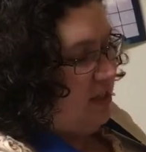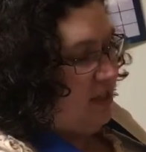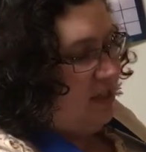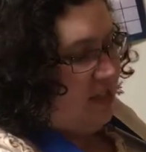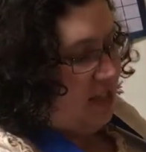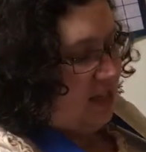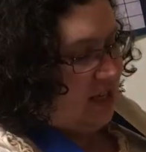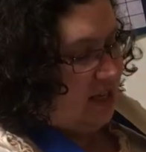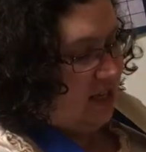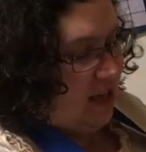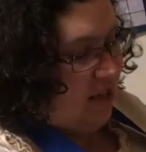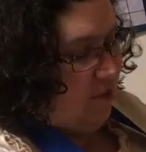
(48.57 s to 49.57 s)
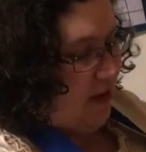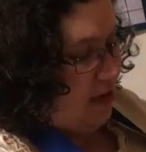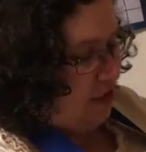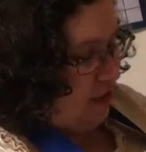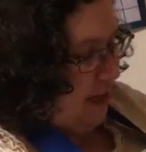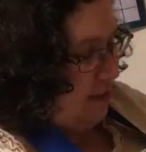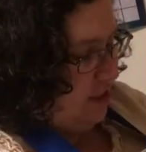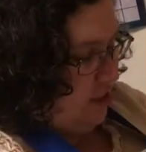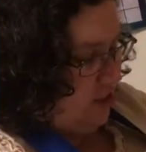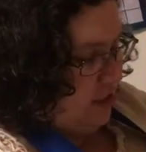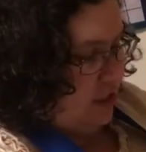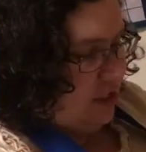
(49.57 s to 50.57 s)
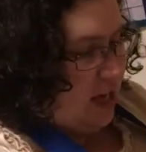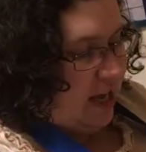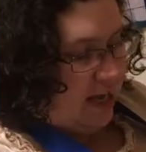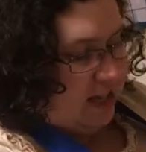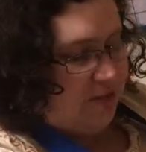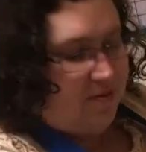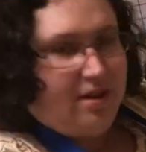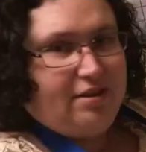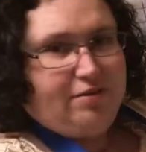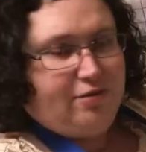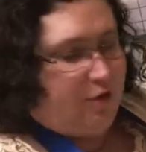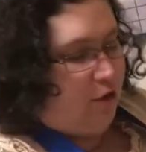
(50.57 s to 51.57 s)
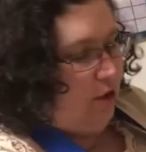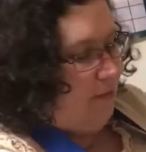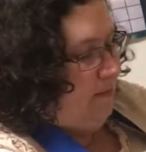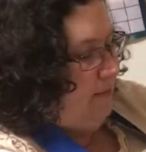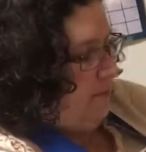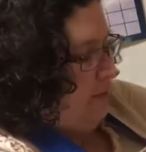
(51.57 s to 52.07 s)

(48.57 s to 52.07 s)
This is Russian cottage cheese. It's very firm.